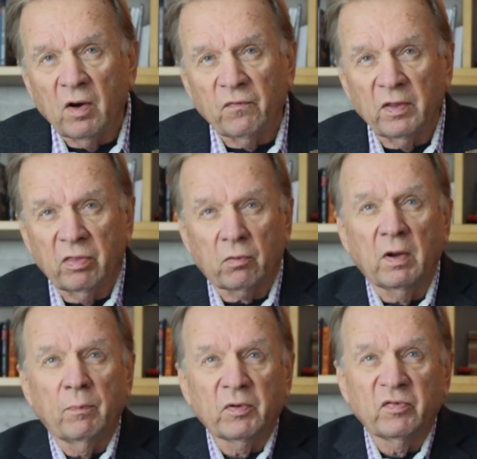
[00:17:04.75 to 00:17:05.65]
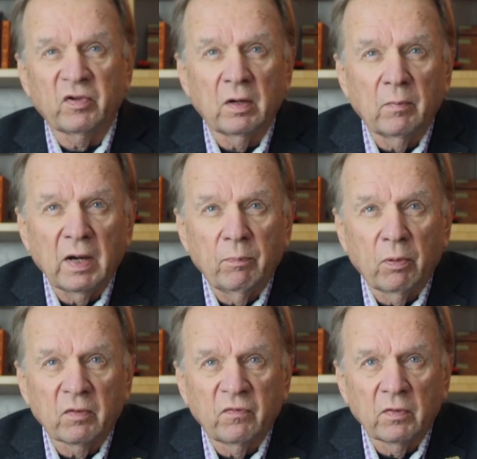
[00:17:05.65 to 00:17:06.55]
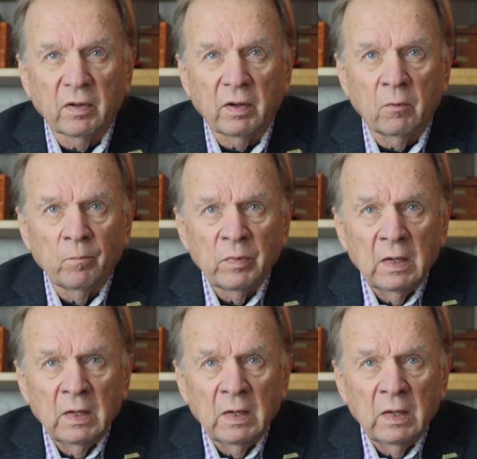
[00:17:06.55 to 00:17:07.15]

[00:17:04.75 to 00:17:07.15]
roughly three percent of my portfolio.